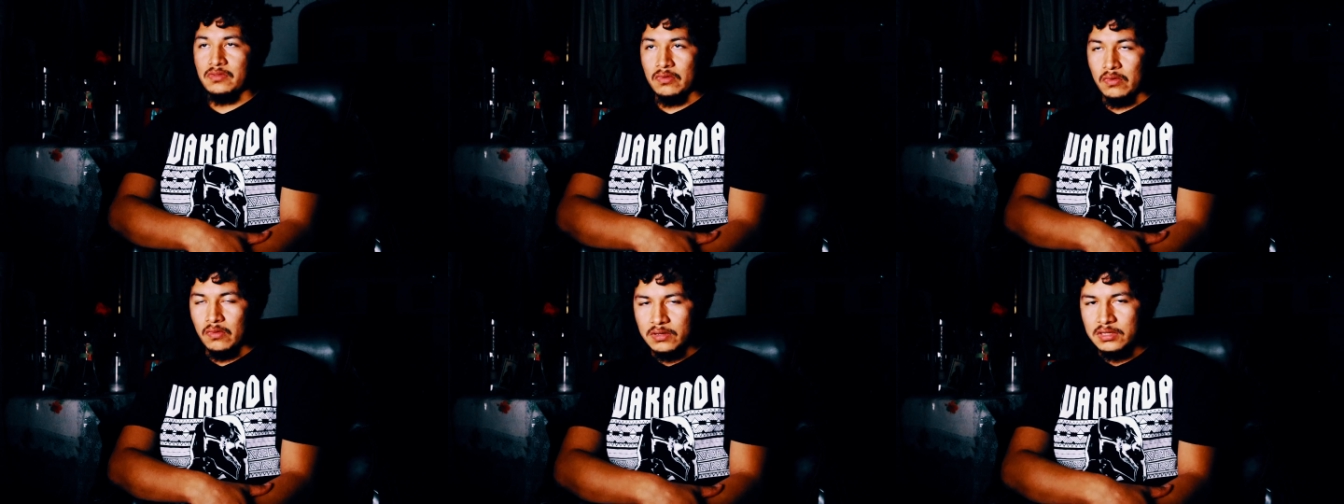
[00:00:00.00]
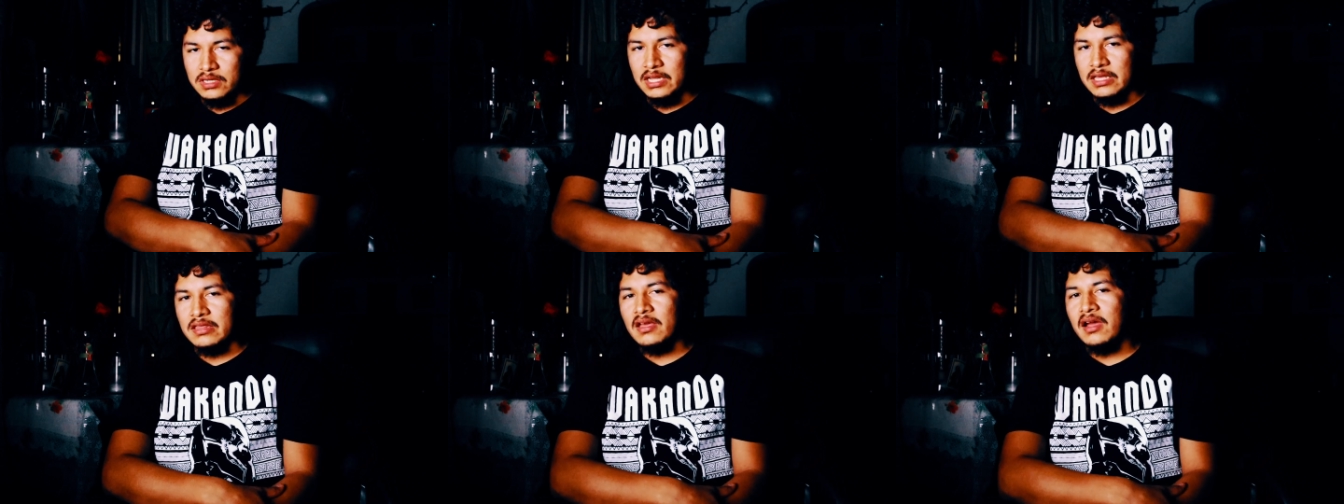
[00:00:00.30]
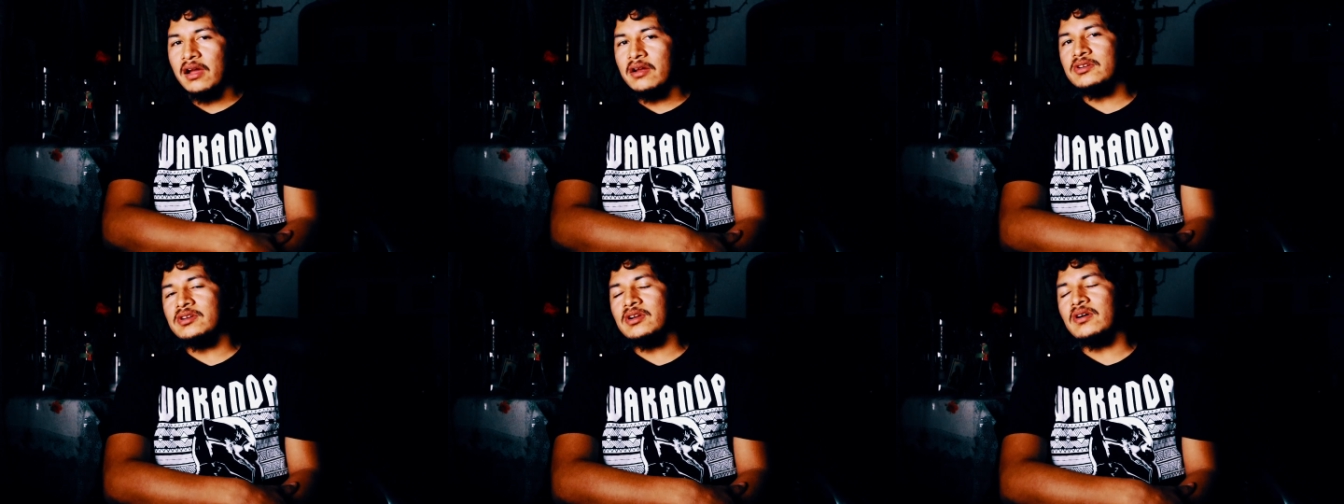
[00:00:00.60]
Thorne as
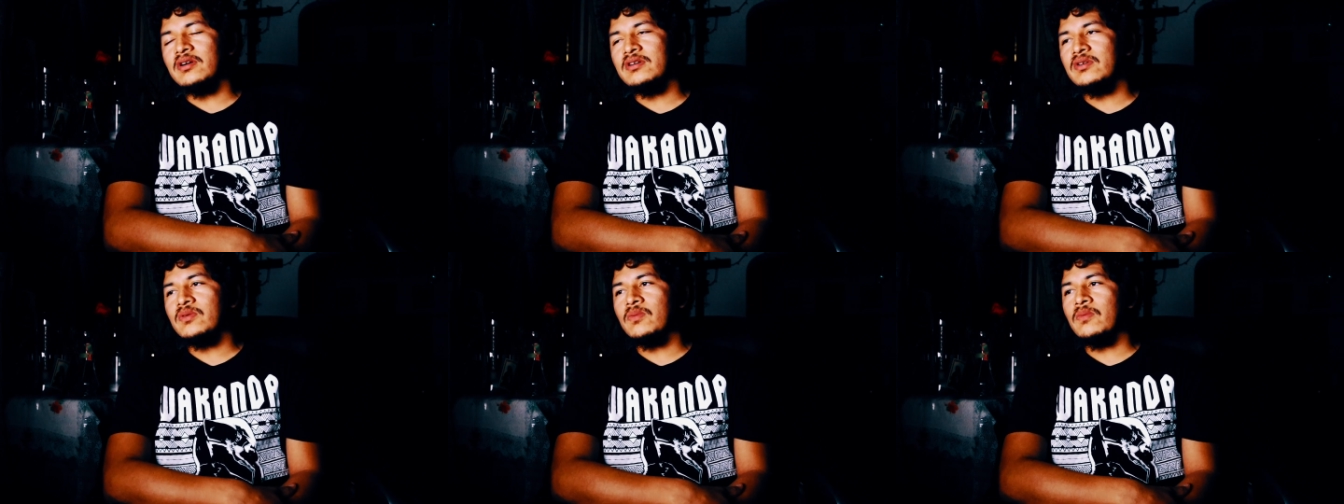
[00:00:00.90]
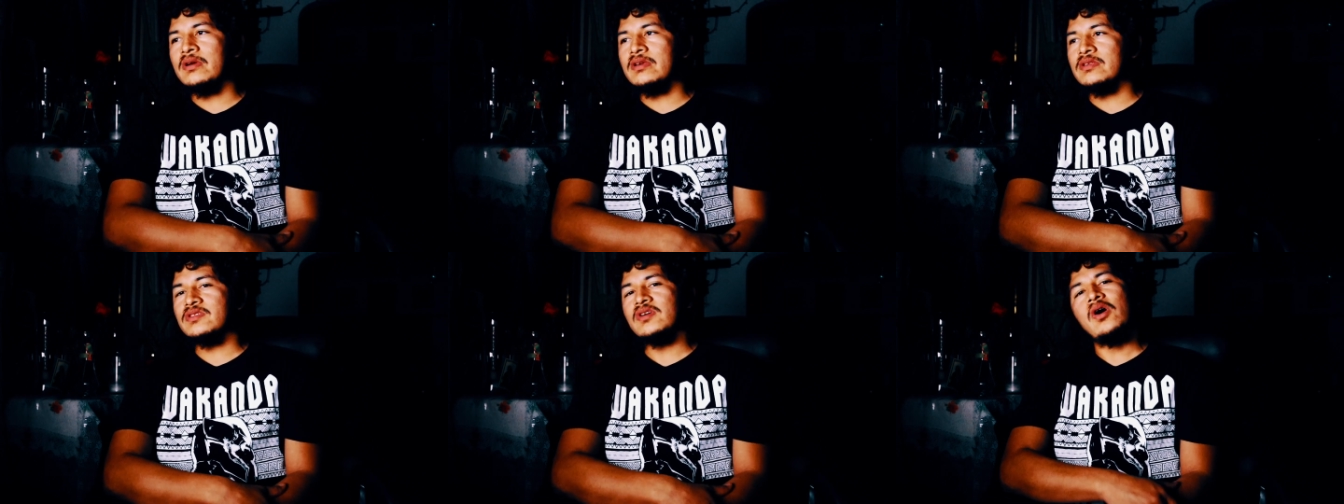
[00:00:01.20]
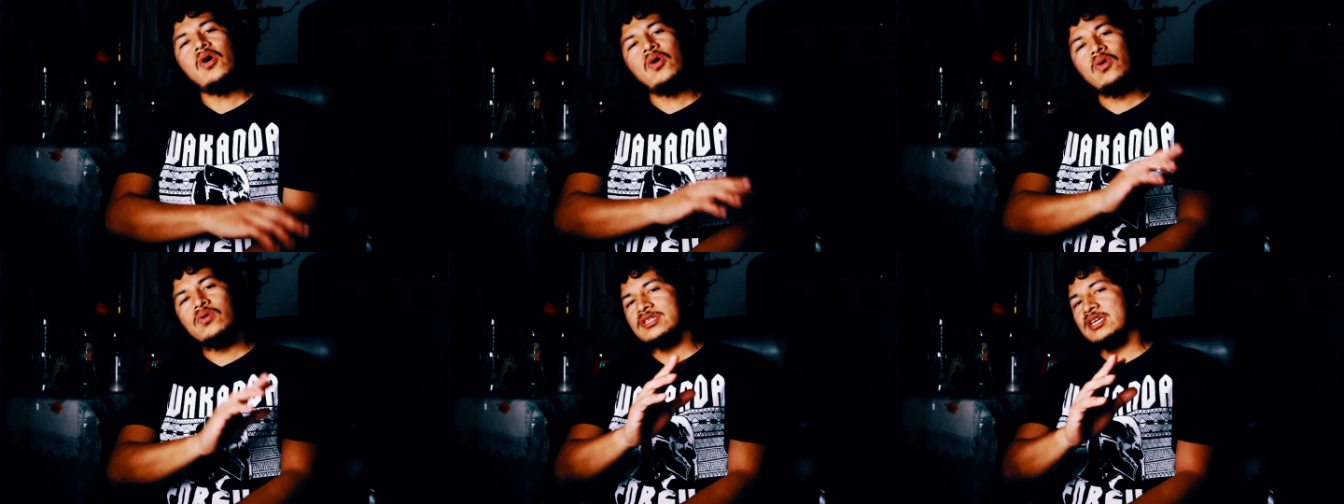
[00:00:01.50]
Ironheart was
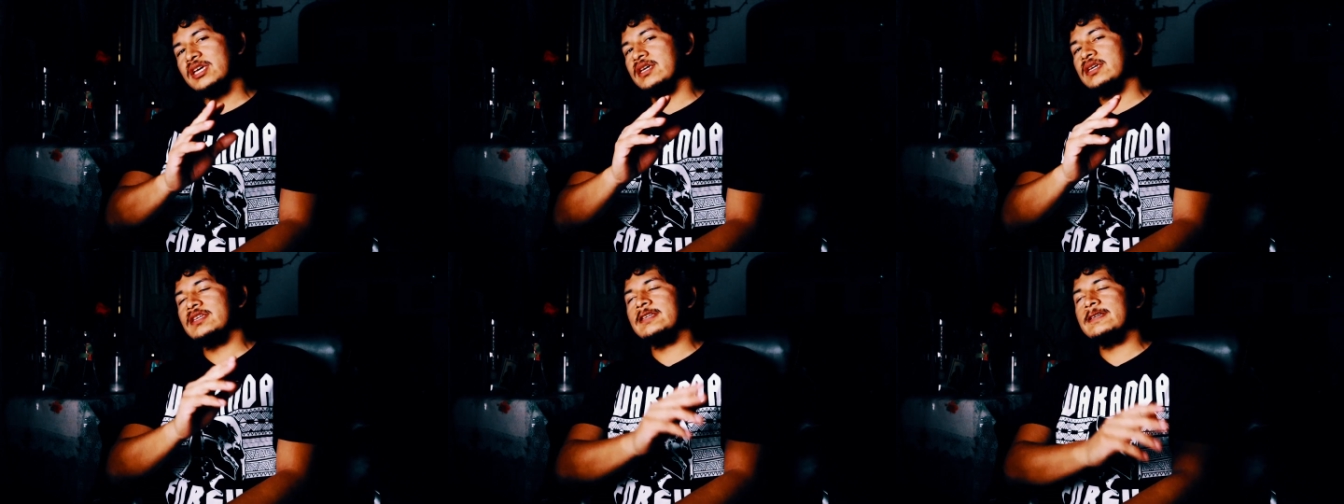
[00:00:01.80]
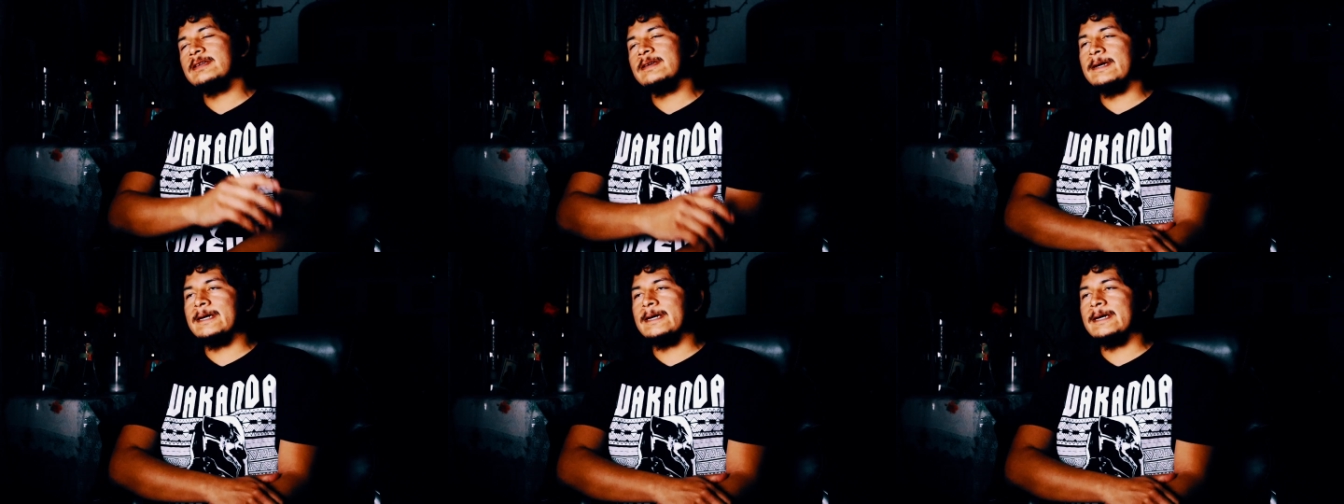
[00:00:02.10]
okay.